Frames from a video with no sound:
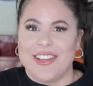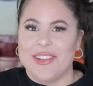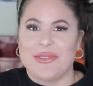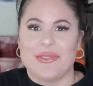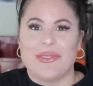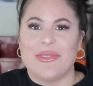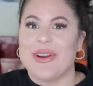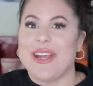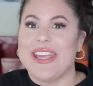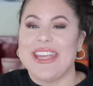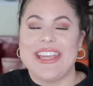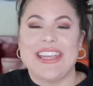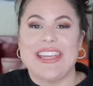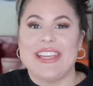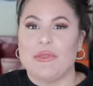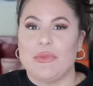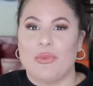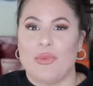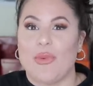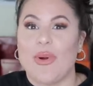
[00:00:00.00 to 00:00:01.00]

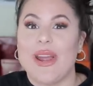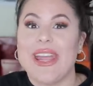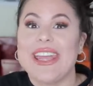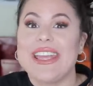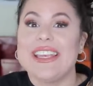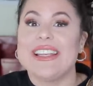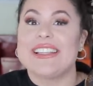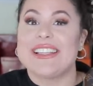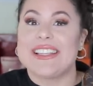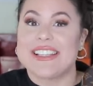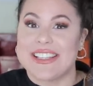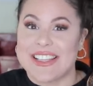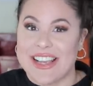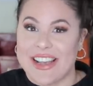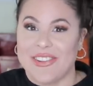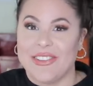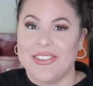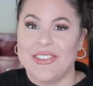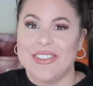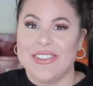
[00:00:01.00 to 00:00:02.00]
we we
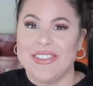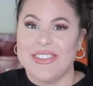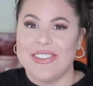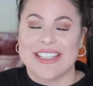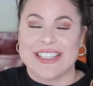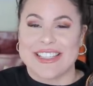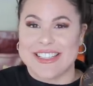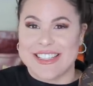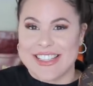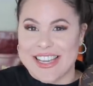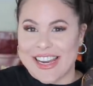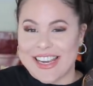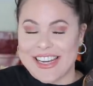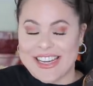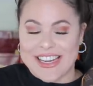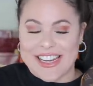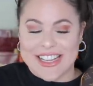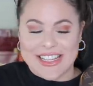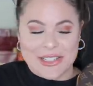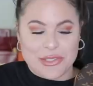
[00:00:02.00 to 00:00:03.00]
sell the second
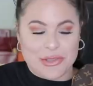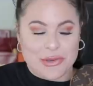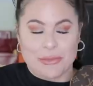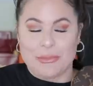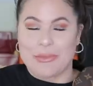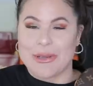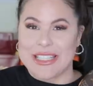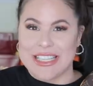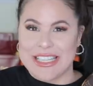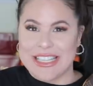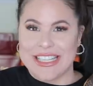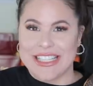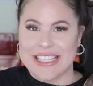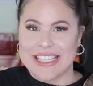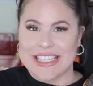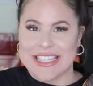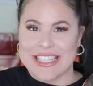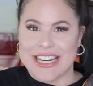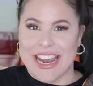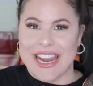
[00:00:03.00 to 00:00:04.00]
it gets to a
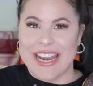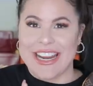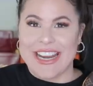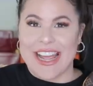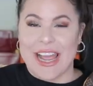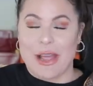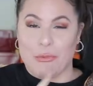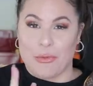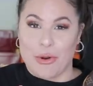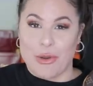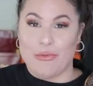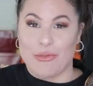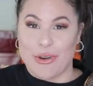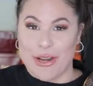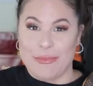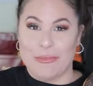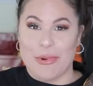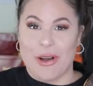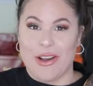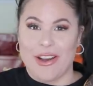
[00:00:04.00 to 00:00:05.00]
particular shade and we
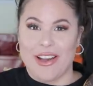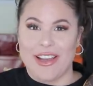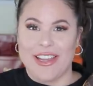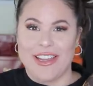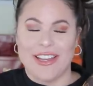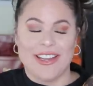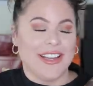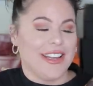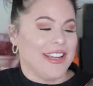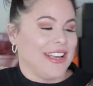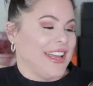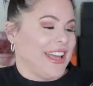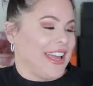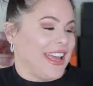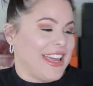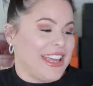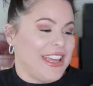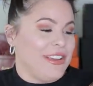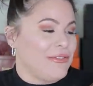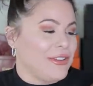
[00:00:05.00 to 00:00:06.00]
rebuy
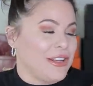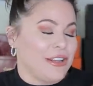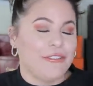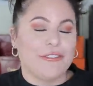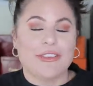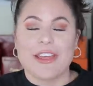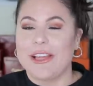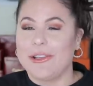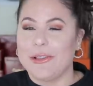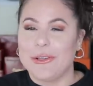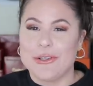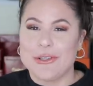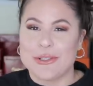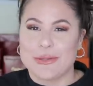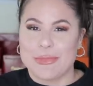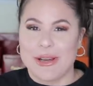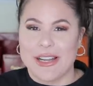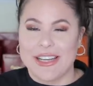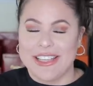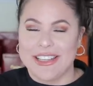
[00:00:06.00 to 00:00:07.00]
even if they
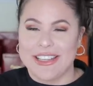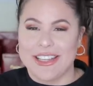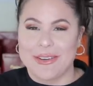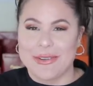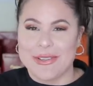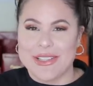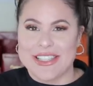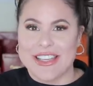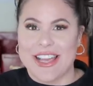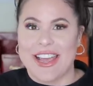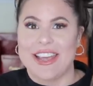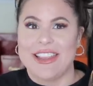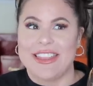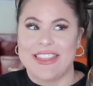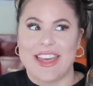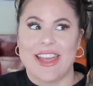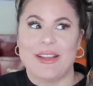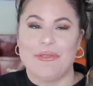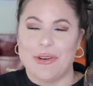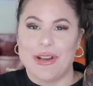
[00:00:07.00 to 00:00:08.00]
lose money they would say
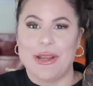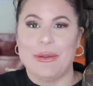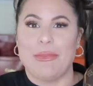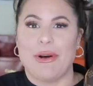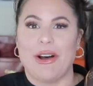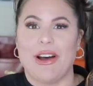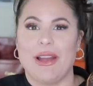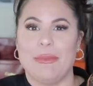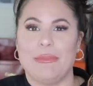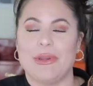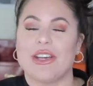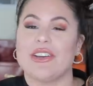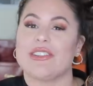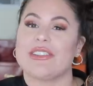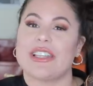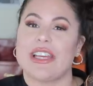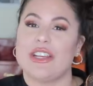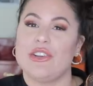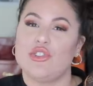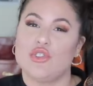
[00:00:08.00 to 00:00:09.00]
they rebuy
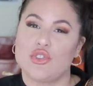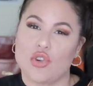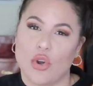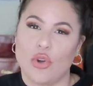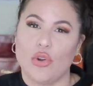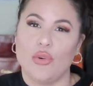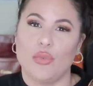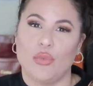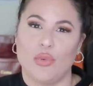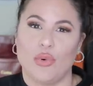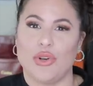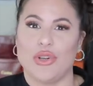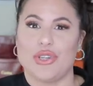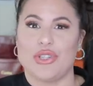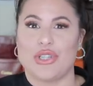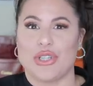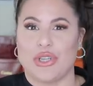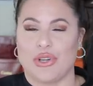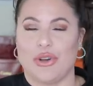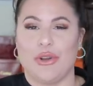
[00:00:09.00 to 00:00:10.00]
because they don't want
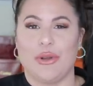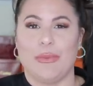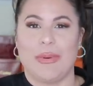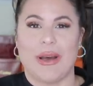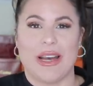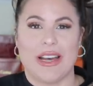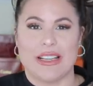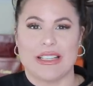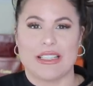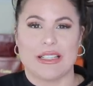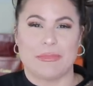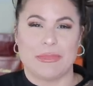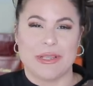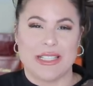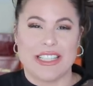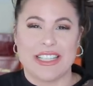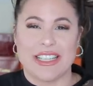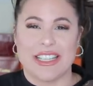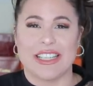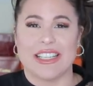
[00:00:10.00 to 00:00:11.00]
it to go past a
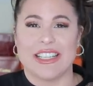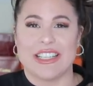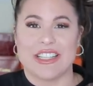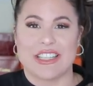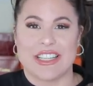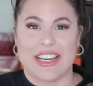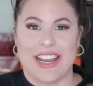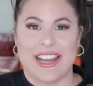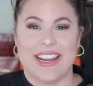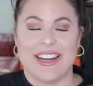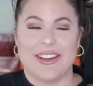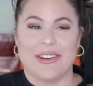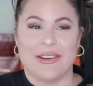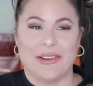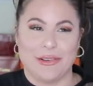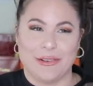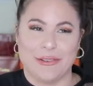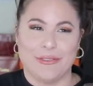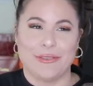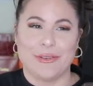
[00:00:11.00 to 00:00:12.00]
particular shade
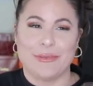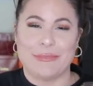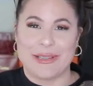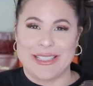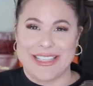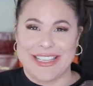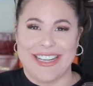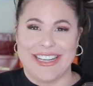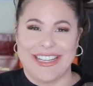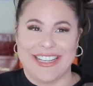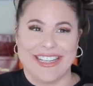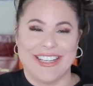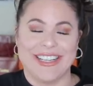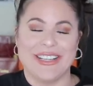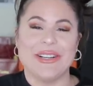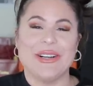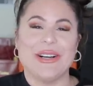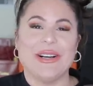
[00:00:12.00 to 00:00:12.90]
of patina